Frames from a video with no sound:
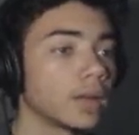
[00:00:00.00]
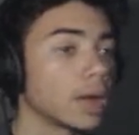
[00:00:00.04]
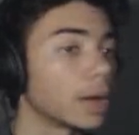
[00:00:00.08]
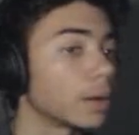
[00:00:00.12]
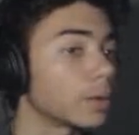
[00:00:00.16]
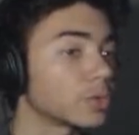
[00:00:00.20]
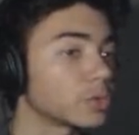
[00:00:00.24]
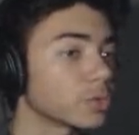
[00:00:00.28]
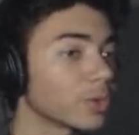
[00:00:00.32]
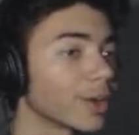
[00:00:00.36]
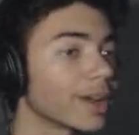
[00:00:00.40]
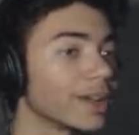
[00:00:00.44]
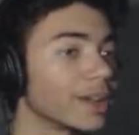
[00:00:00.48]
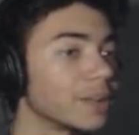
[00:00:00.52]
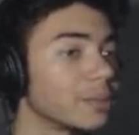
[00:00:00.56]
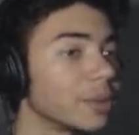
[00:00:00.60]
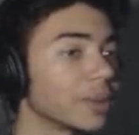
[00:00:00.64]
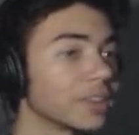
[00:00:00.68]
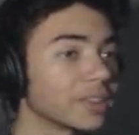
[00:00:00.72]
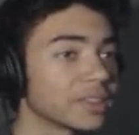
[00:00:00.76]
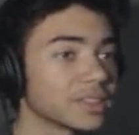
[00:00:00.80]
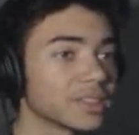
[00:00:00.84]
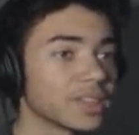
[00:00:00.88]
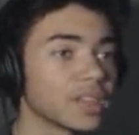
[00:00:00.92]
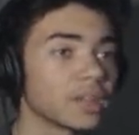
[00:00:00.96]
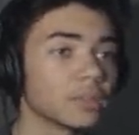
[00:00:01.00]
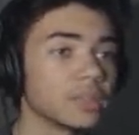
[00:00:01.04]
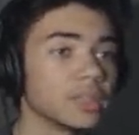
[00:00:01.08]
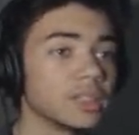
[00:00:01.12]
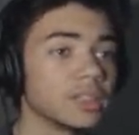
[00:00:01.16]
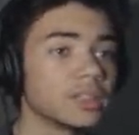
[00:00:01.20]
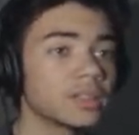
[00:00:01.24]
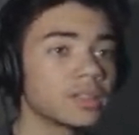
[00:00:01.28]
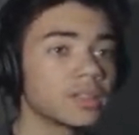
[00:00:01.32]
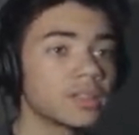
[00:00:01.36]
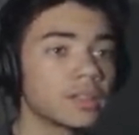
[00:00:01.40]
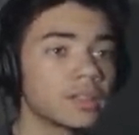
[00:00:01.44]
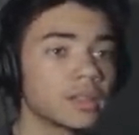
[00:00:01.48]
I was right about the
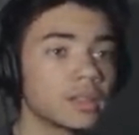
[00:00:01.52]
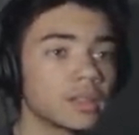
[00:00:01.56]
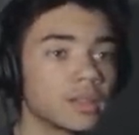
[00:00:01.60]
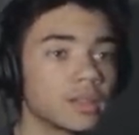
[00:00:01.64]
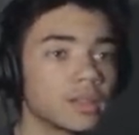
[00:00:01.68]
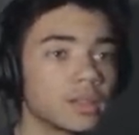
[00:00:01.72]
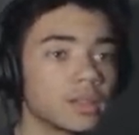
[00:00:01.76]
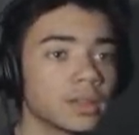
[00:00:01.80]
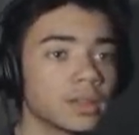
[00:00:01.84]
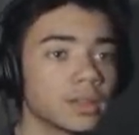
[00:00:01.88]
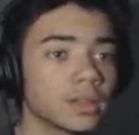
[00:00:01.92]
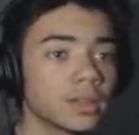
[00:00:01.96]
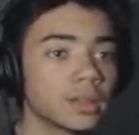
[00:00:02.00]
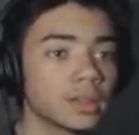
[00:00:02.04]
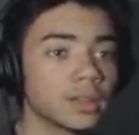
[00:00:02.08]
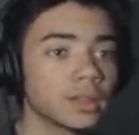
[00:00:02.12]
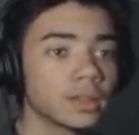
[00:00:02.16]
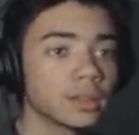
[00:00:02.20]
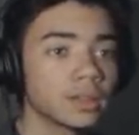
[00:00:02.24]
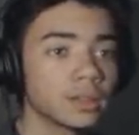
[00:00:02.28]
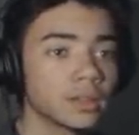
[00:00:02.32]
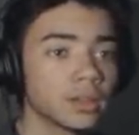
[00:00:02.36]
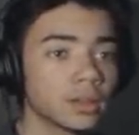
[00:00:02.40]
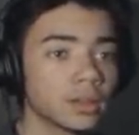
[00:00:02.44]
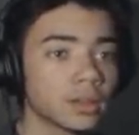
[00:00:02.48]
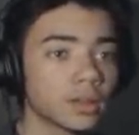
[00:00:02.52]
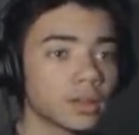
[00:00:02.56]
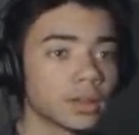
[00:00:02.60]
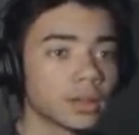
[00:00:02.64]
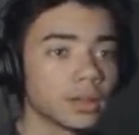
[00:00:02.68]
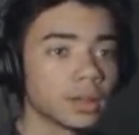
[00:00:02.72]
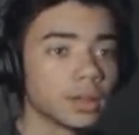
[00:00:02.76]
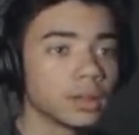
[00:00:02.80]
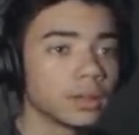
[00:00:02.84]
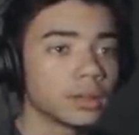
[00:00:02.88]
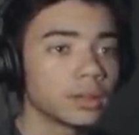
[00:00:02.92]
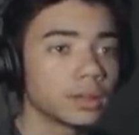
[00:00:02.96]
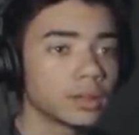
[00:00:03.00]
zombies.
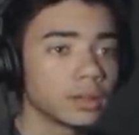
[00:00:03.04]
Huh.